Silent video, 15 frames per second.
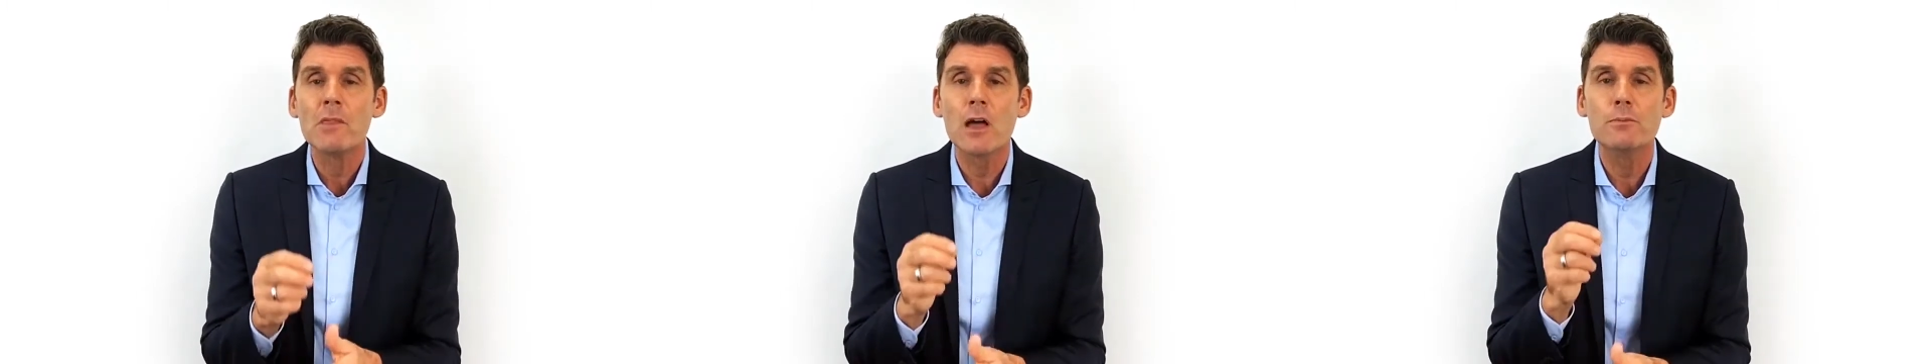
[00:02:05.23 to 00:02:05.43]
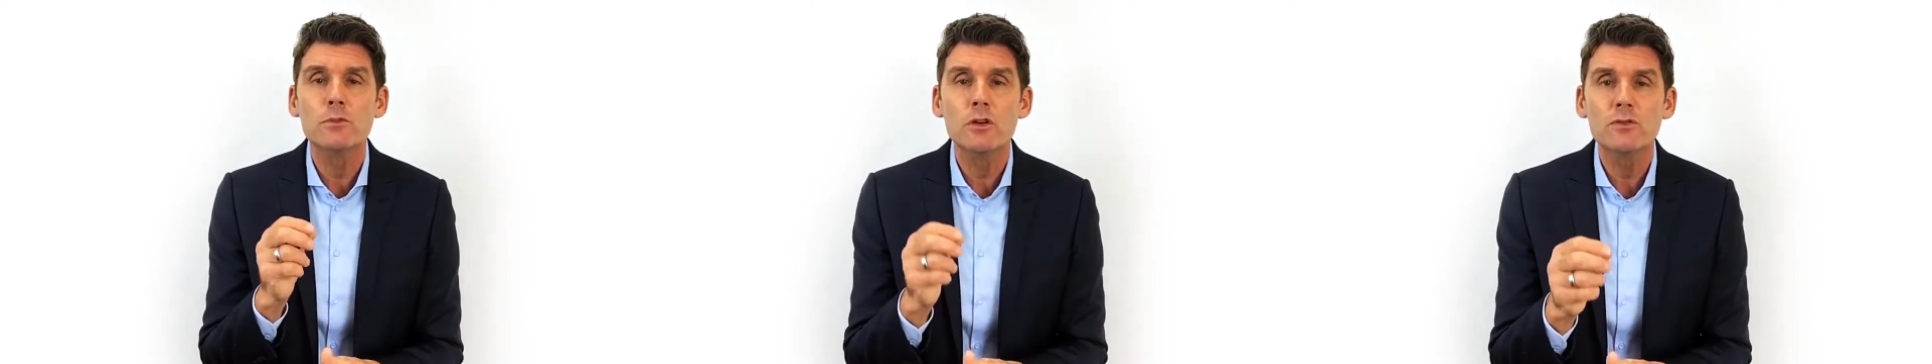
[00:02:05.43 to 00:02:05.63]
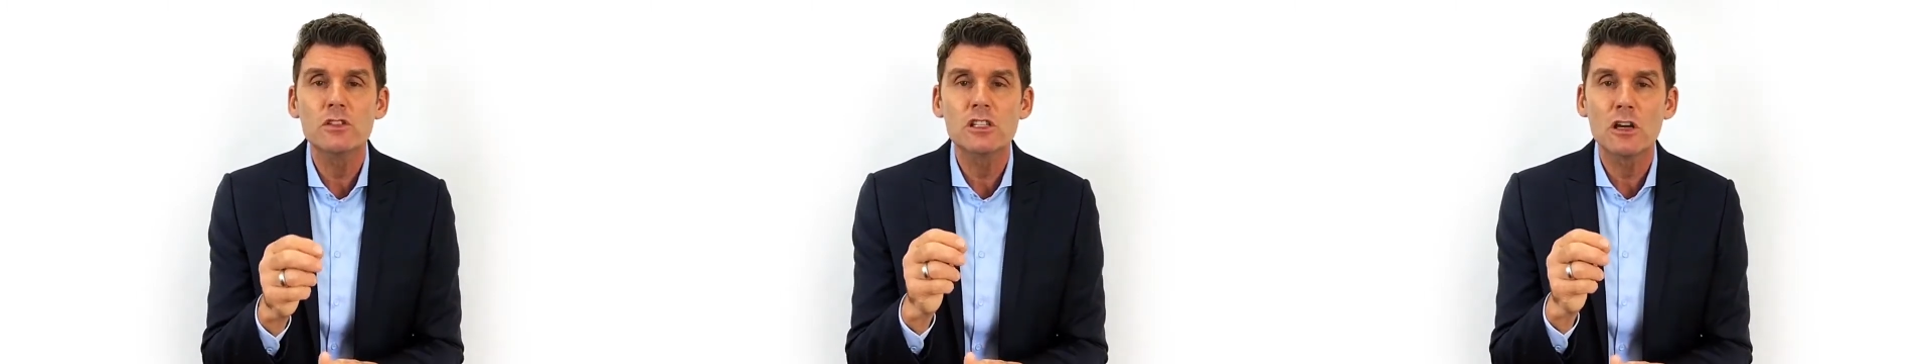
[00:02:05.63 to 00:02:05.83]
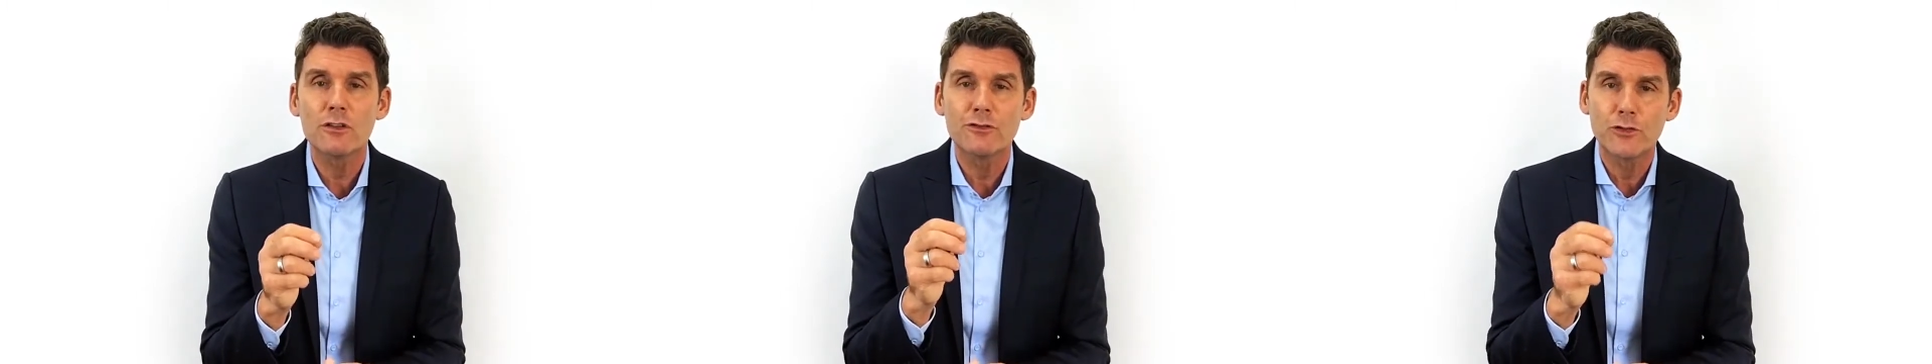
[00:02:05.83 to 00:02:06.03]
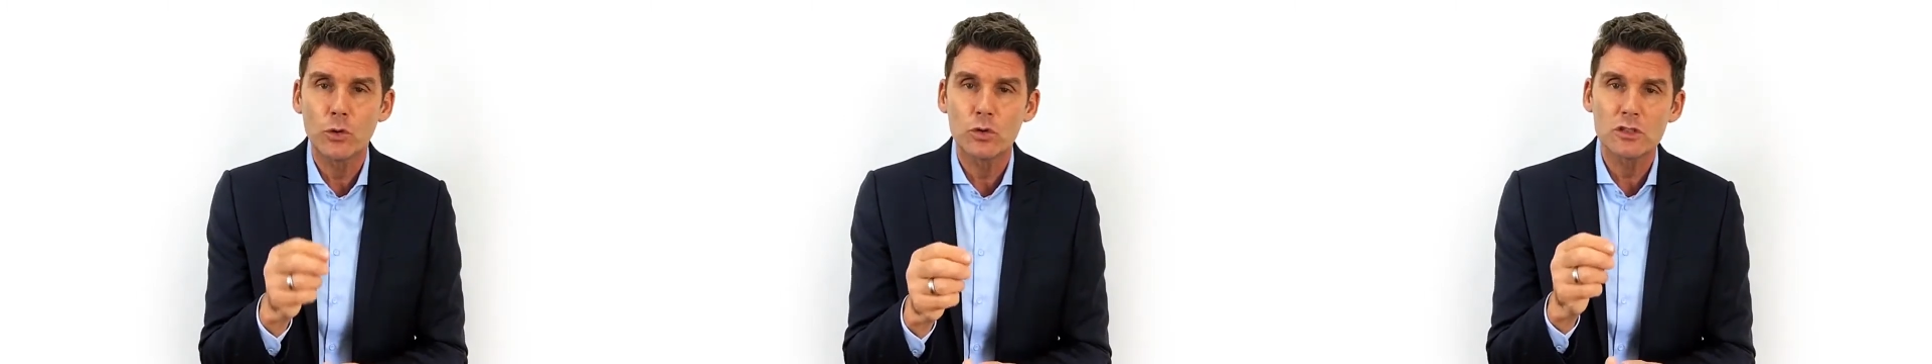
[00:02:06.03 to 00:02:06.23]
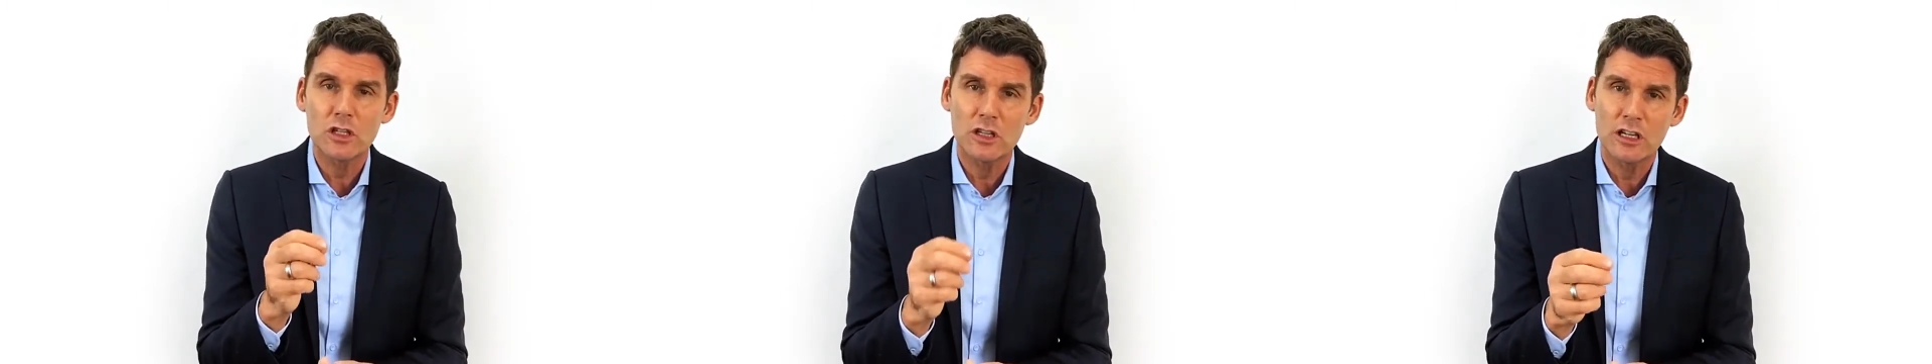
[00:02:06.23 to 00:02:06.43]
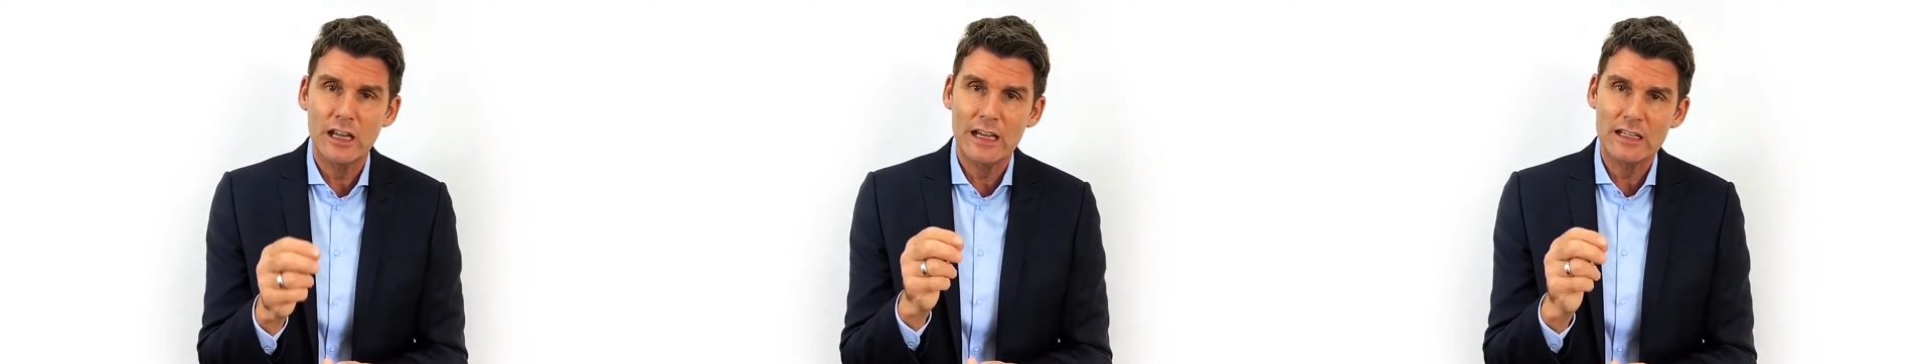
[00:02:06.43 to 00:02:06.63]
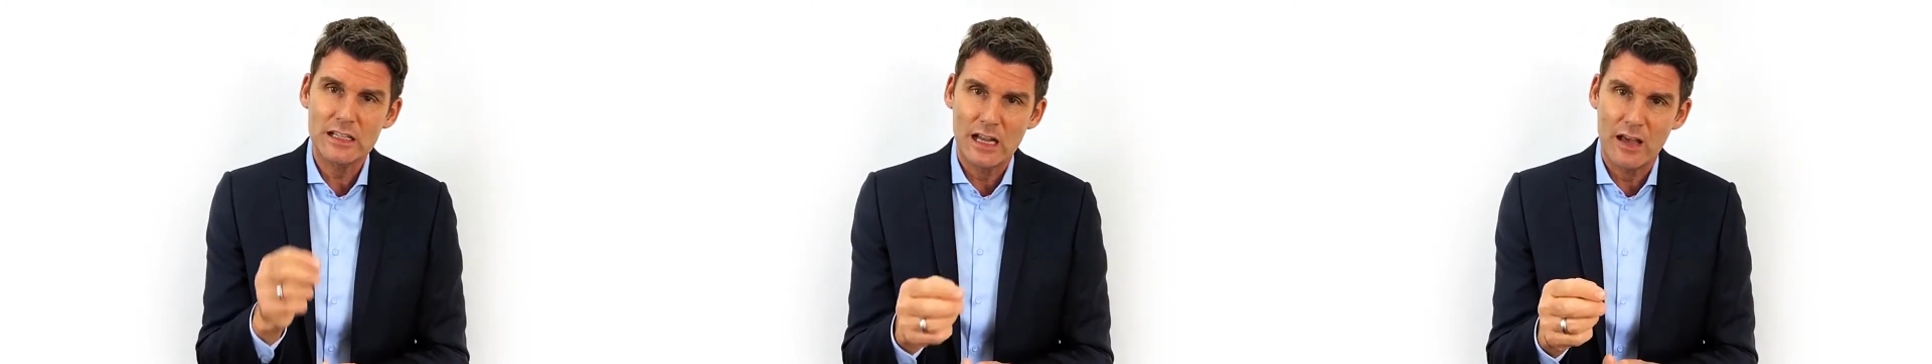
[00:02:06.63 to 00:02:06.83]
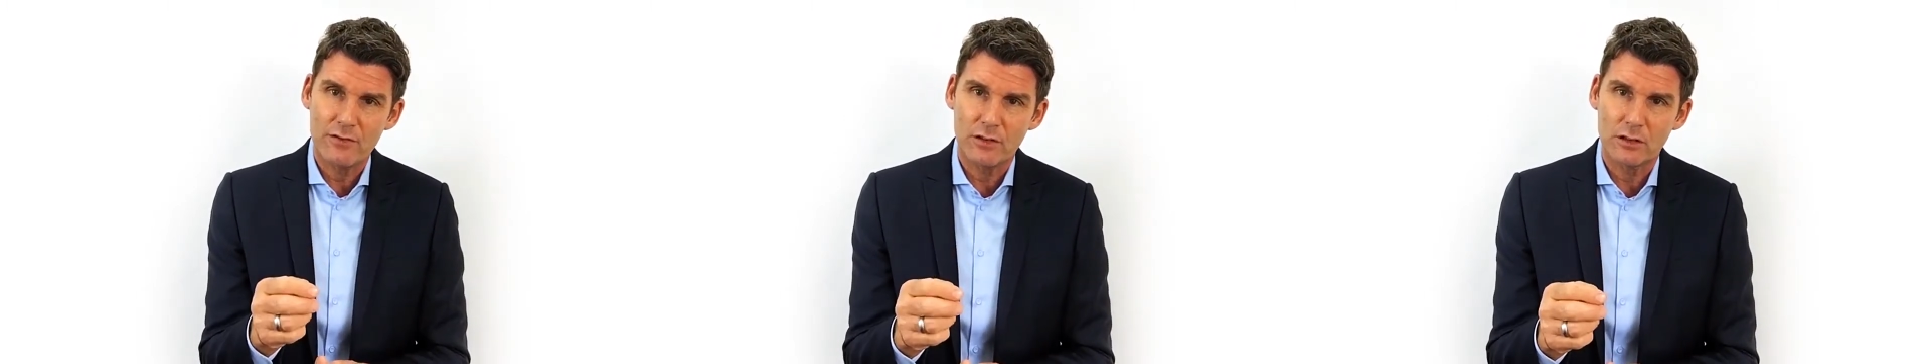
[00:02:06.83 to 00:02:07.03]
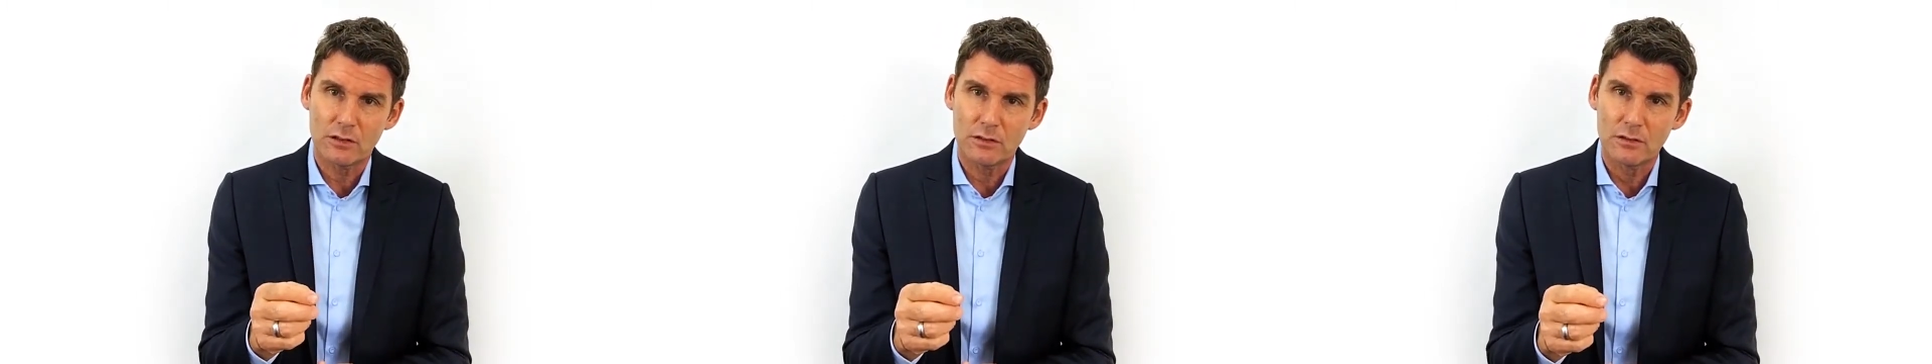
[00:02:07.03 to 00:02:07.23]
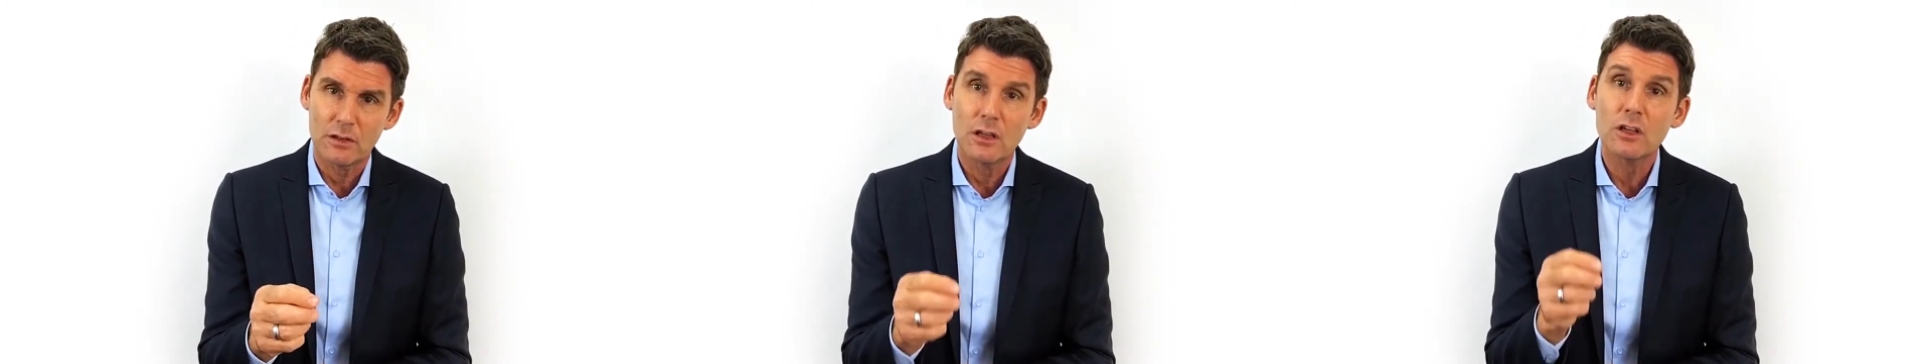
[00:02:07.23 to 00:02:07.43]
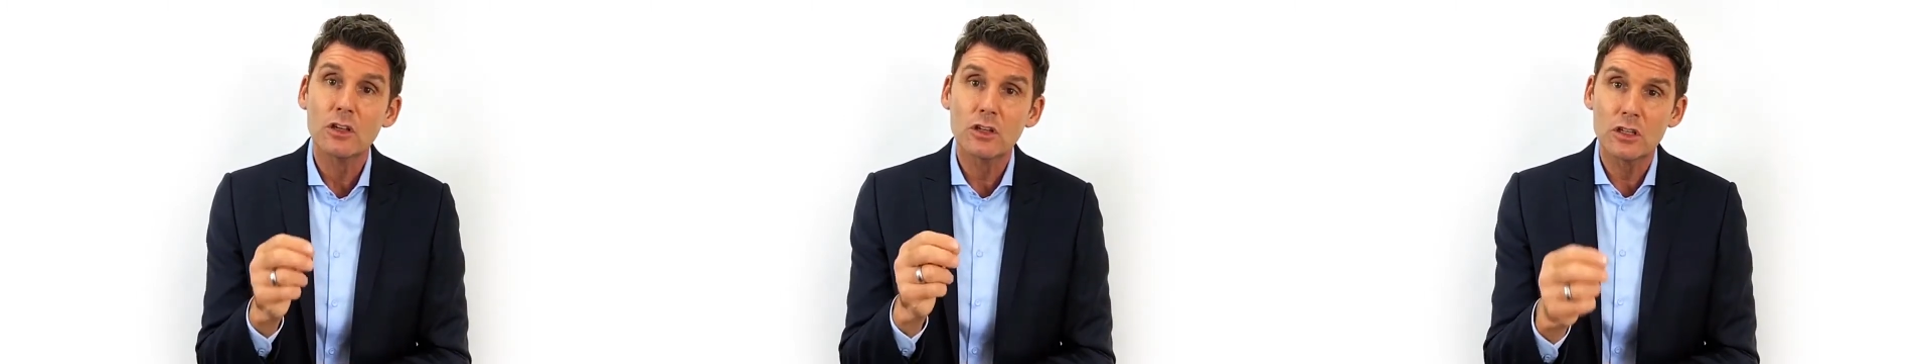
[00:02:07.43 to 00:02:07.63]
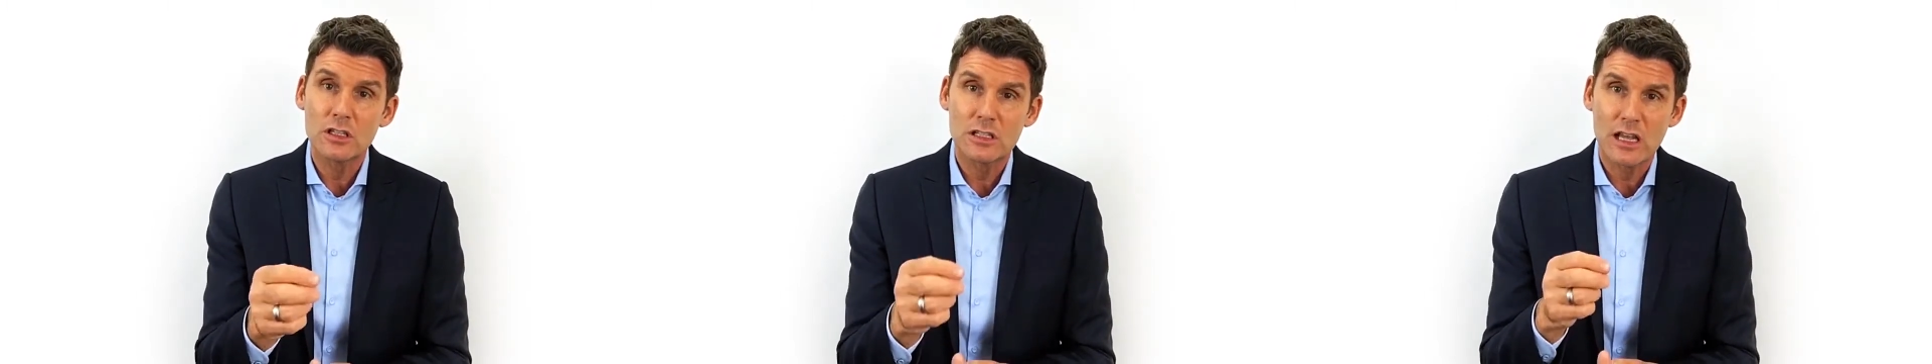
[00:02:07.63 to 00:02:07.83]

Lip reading: and move yourself forward to the next level. Good